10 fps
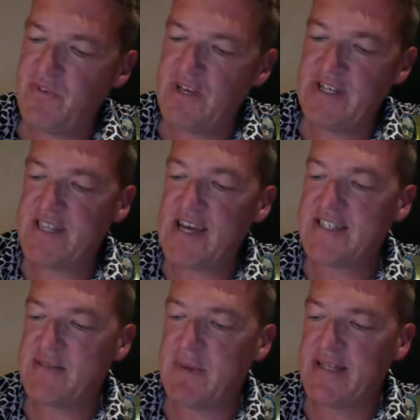it's there
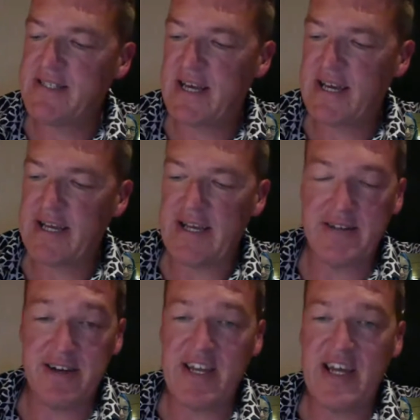to
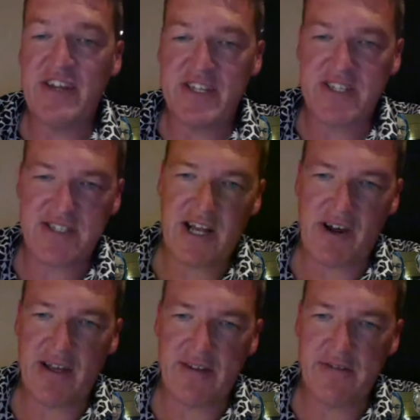maintain and even
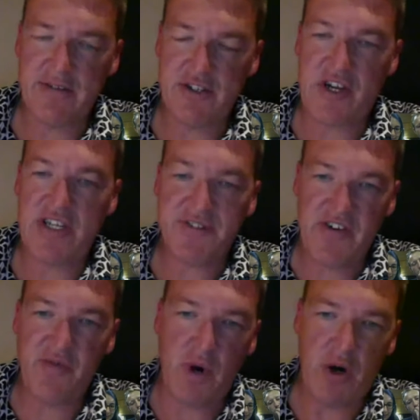accelerate the transfer
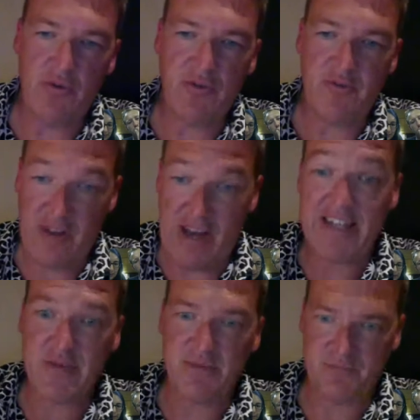of wealth
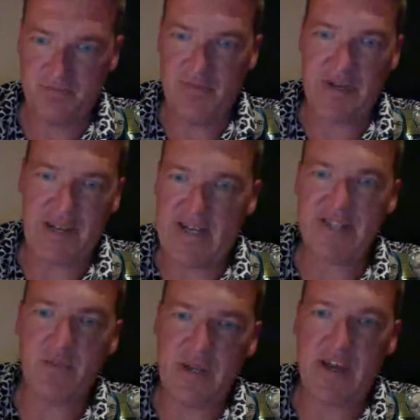as
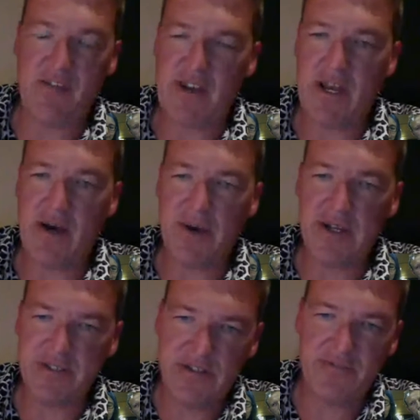we currently know
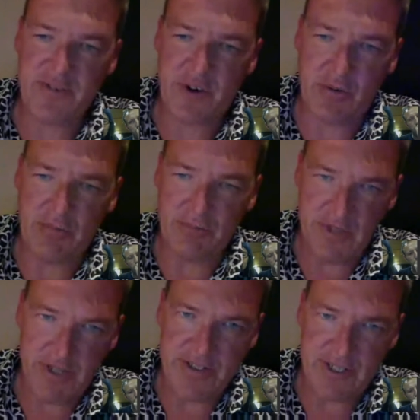it from the
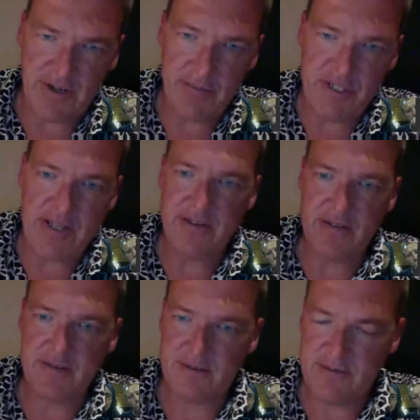99%
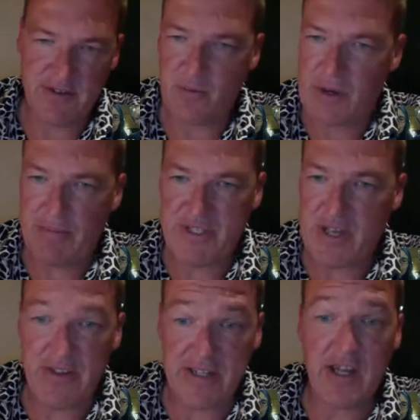to the
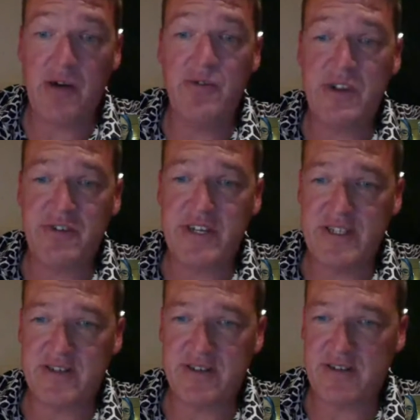1%. That's the only
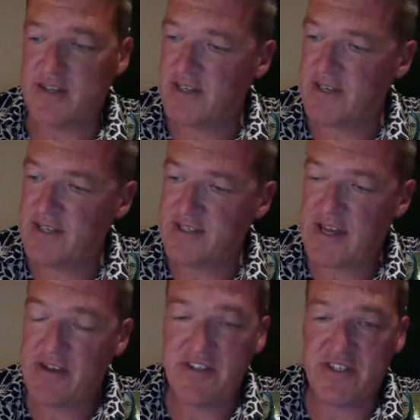reason it's
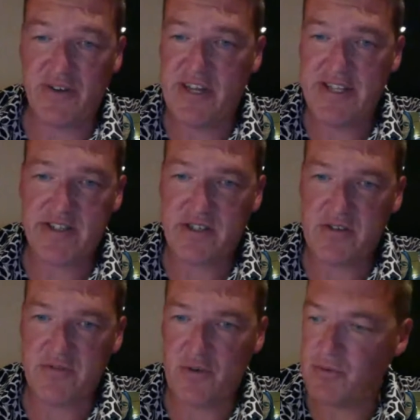there. It's not there to
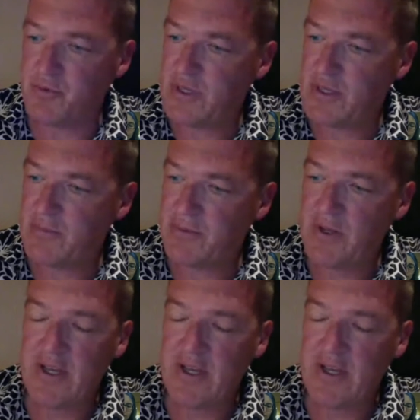serve normal people.